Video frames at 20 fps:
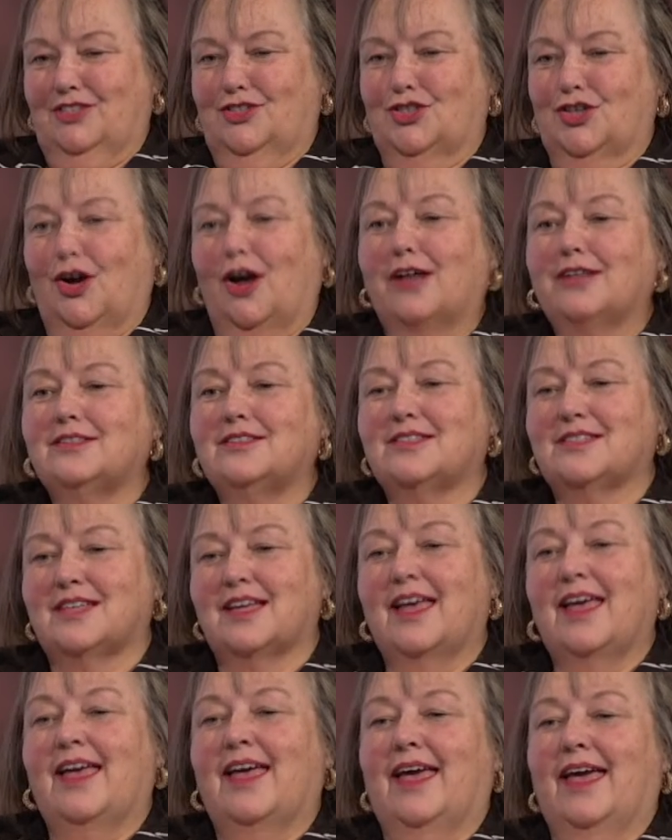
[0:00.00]
John's,
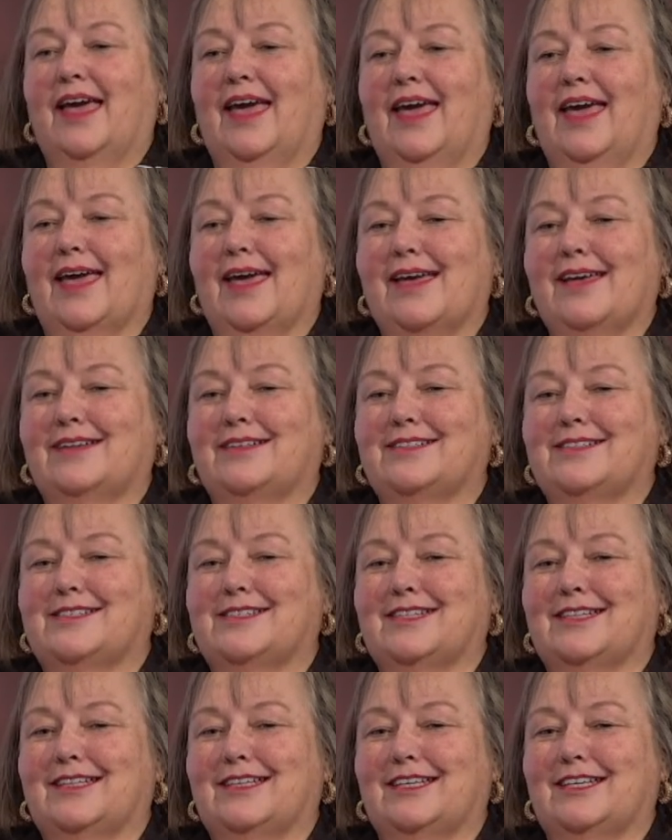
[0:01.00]
and
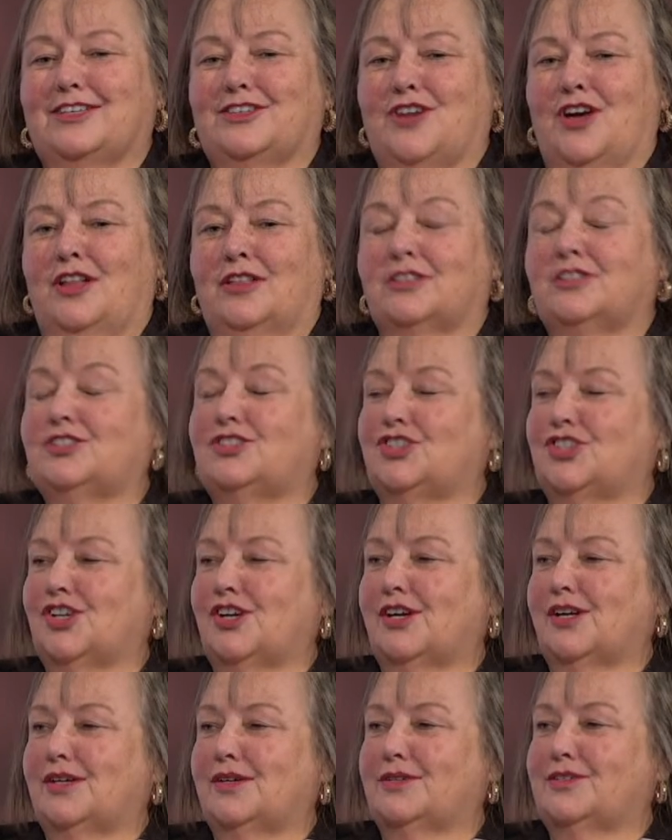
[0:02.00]
uh, acknowledge
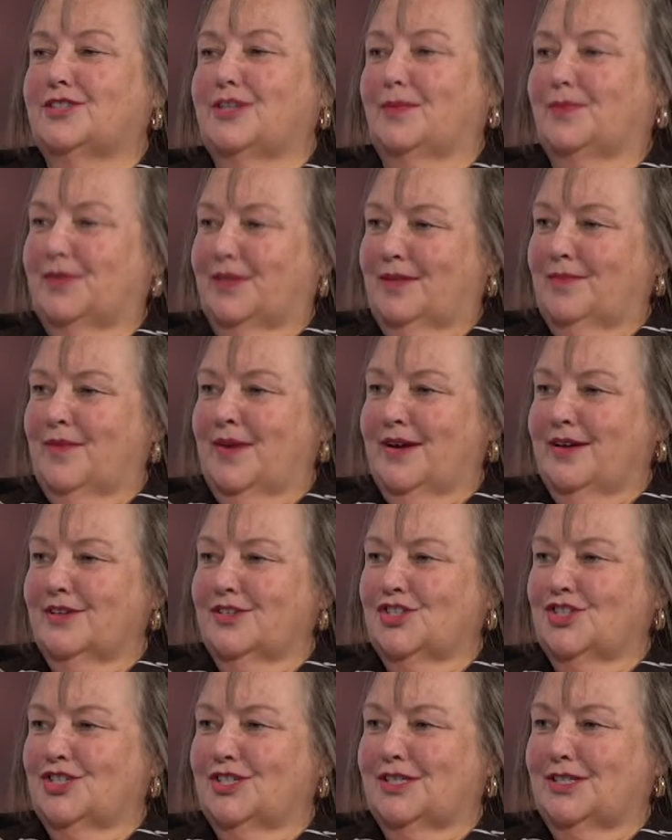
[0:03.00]
our deputy mayor,
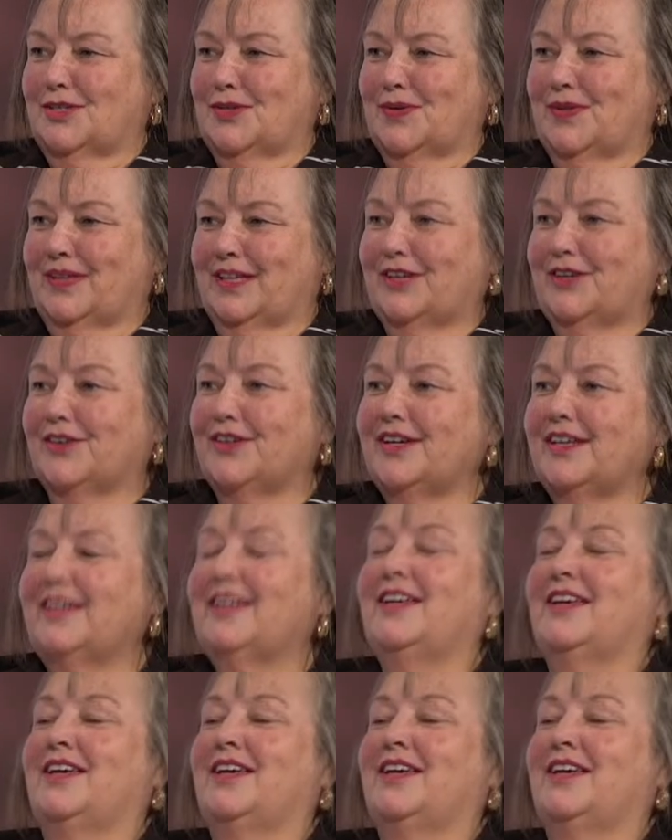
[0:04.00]
Sheila O'Leary,